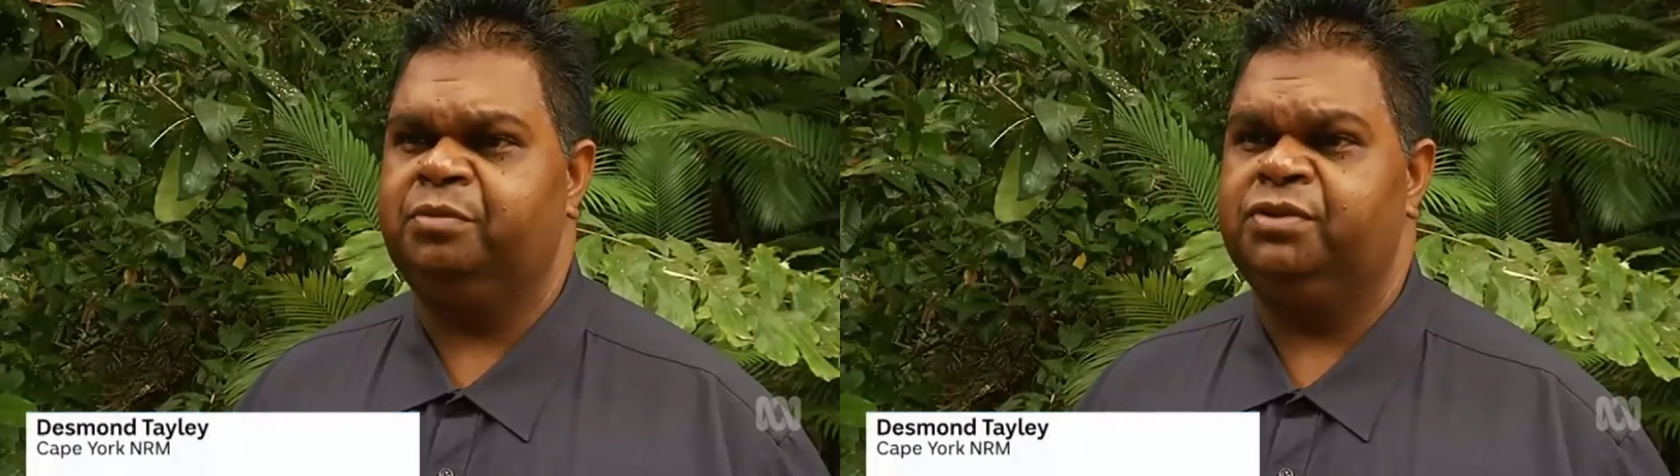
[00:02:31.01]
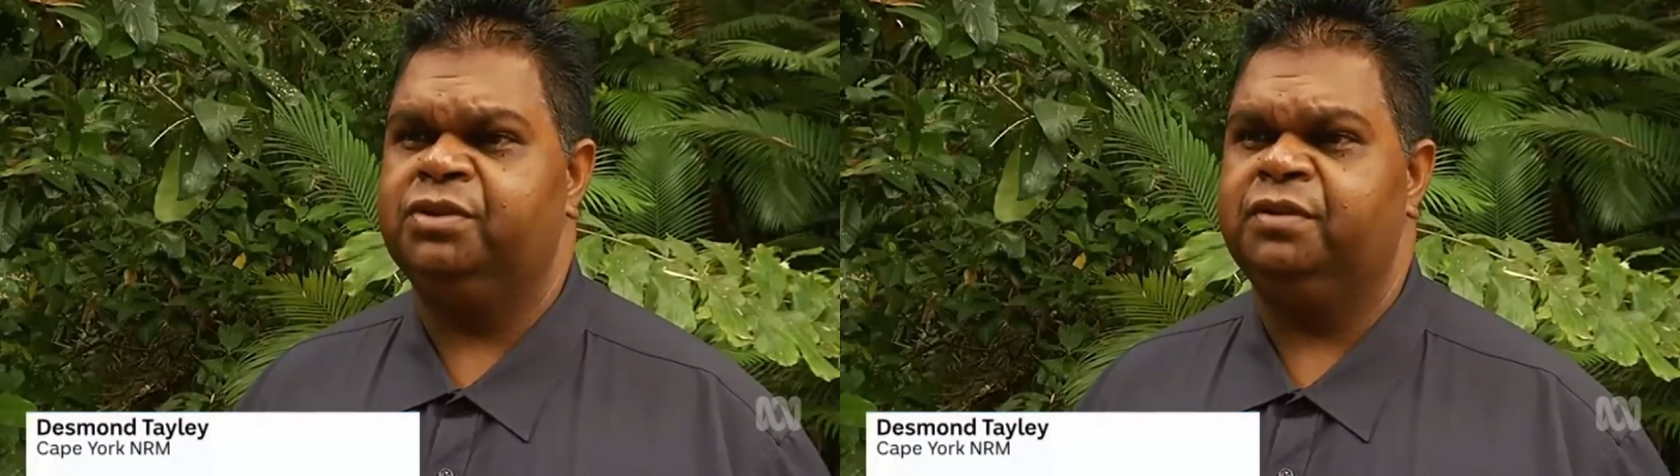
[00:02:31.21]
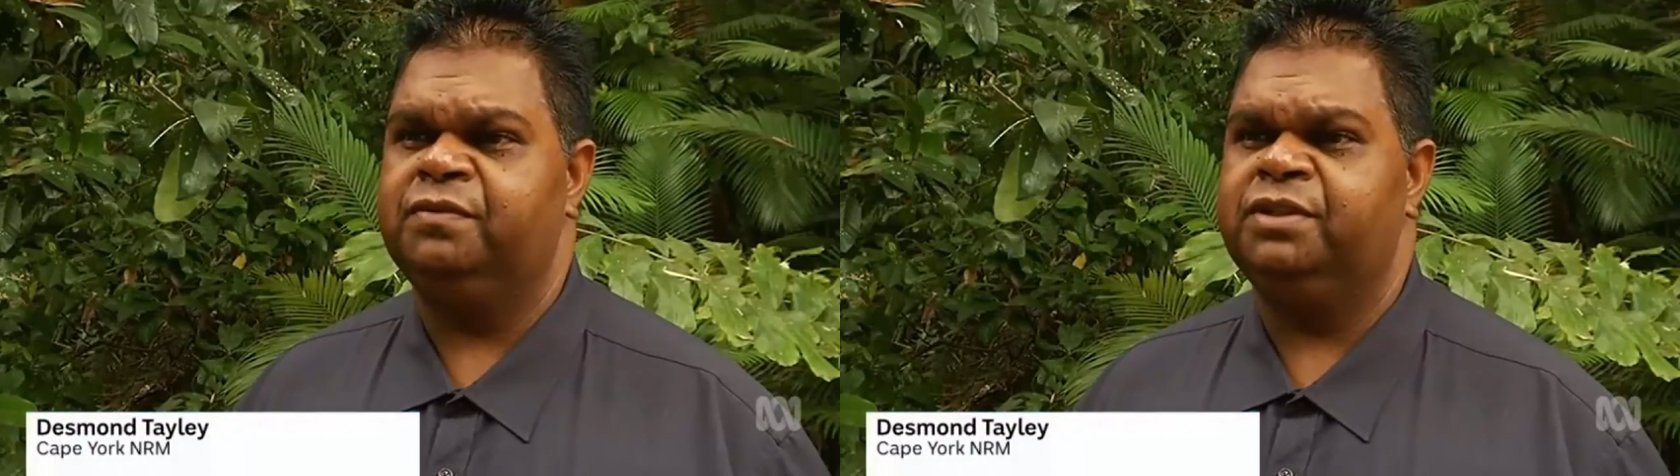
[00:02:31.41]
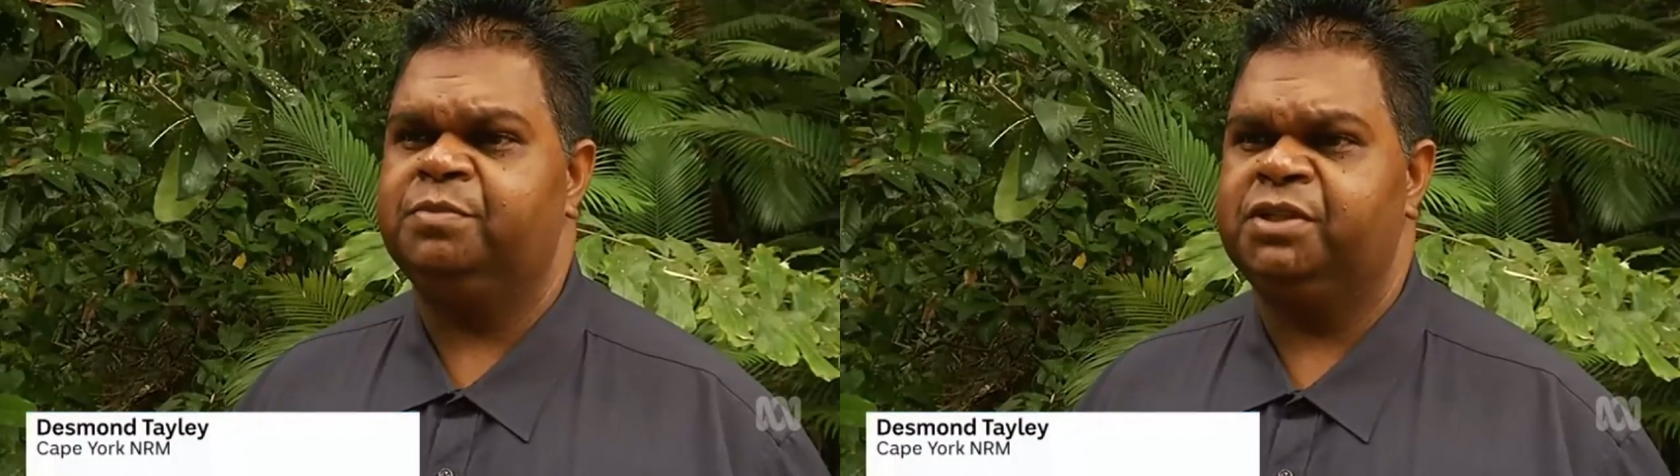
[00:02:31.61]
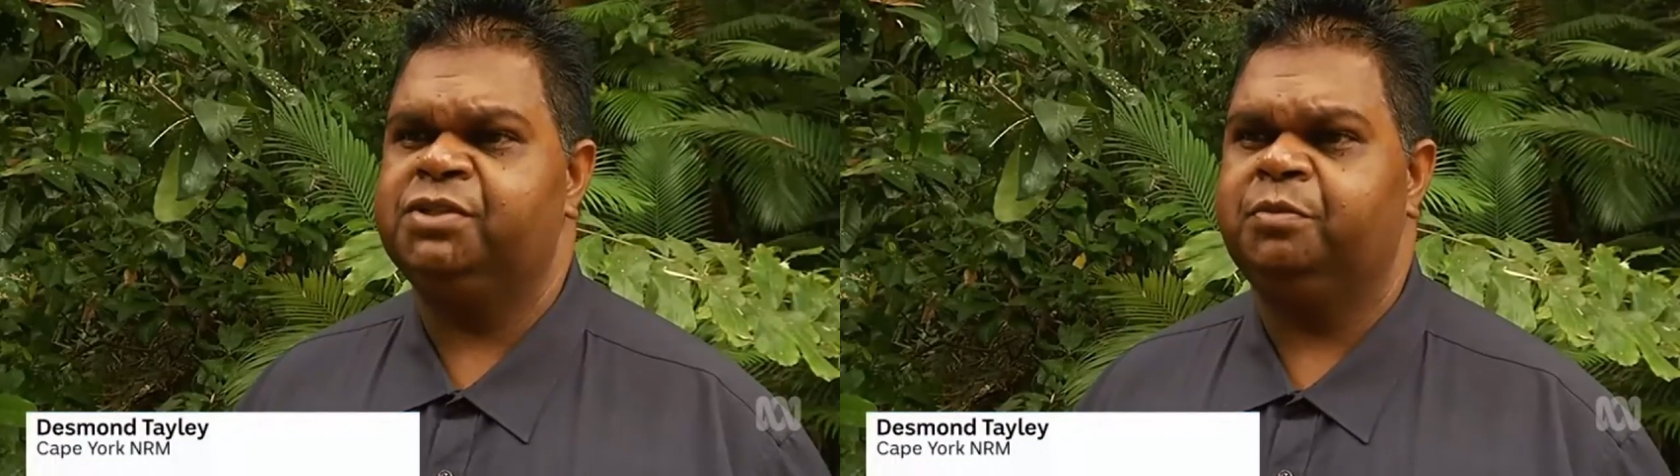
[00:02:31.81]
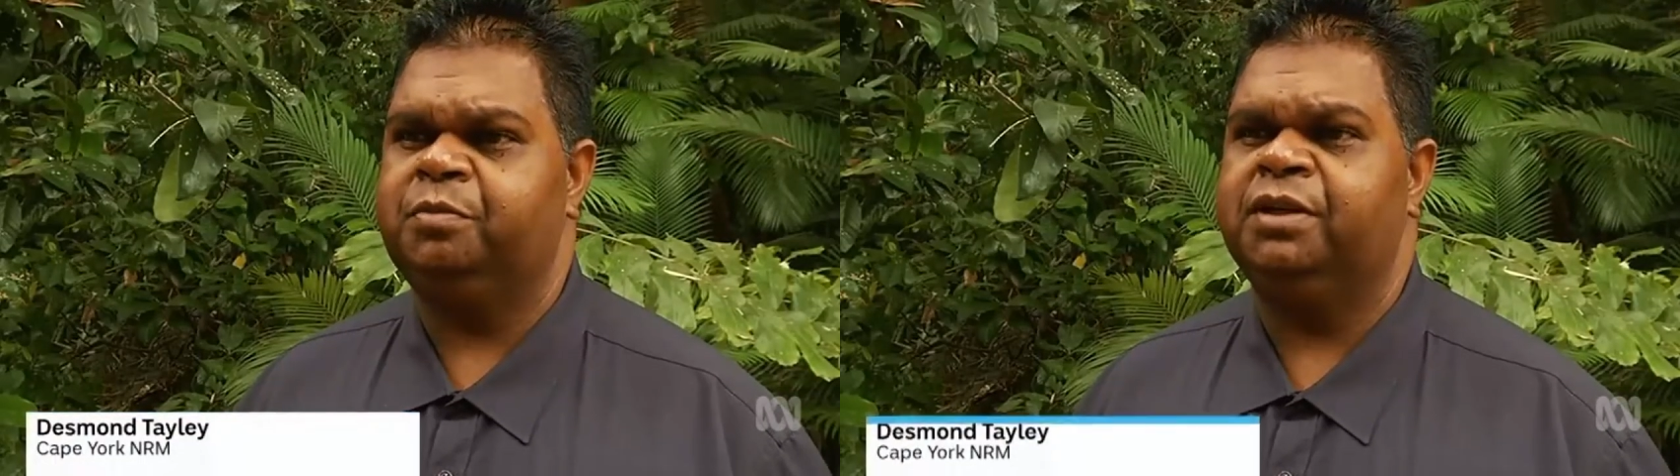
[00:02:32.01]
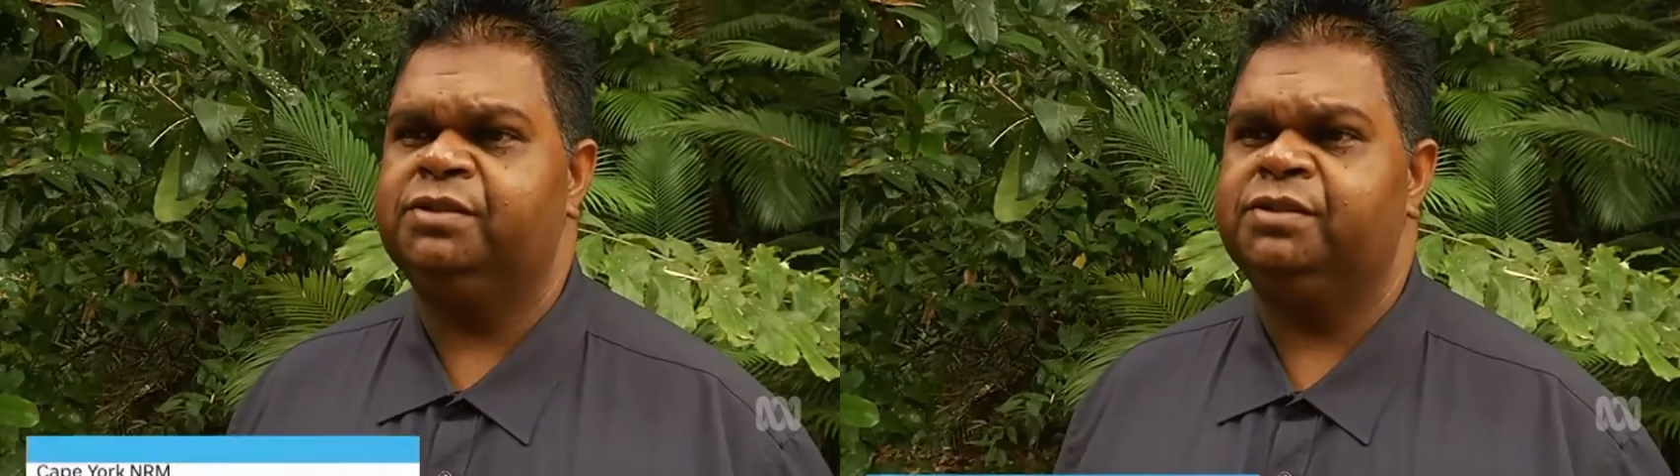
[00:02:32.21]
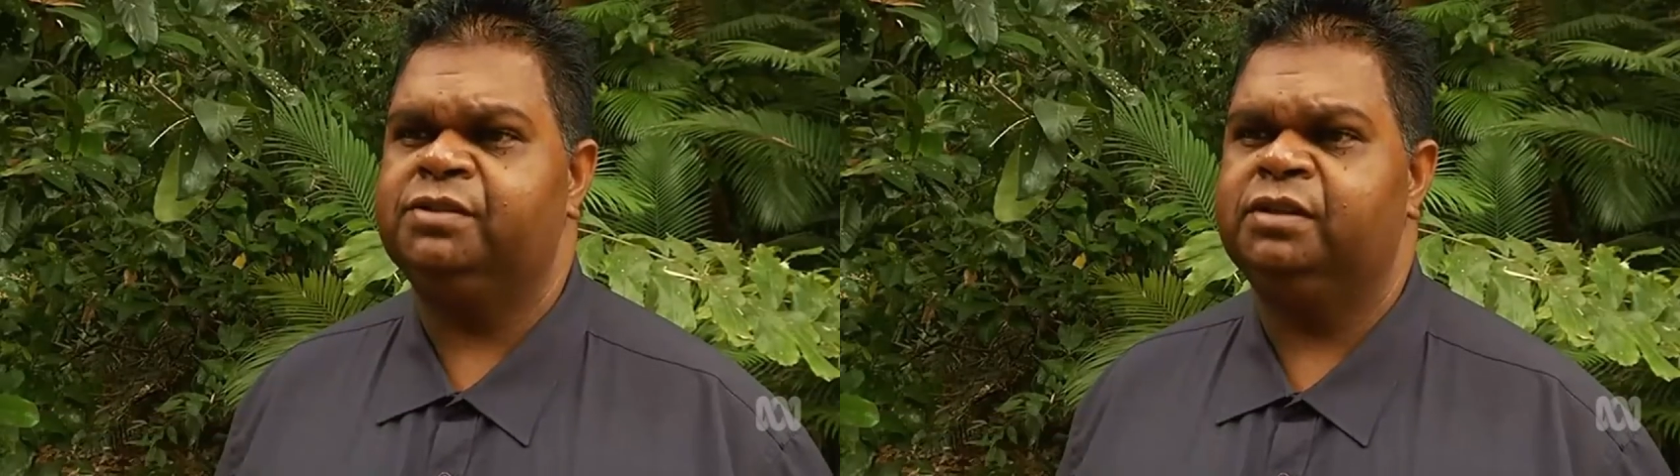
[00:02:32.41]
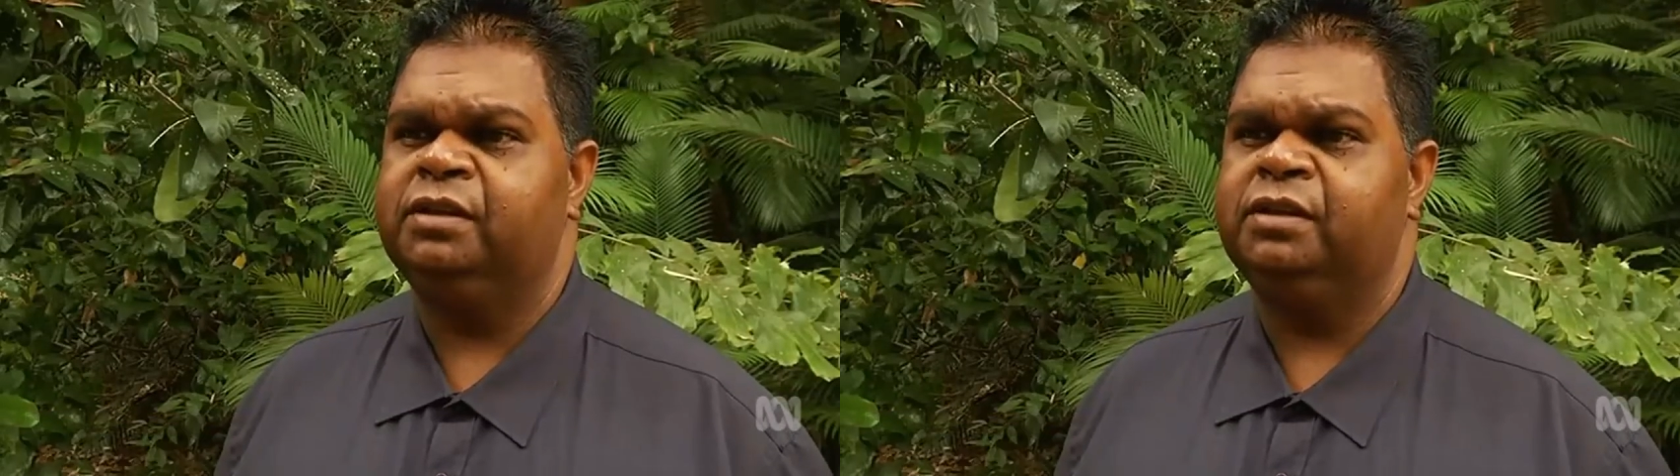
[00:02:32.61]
preserve these special places.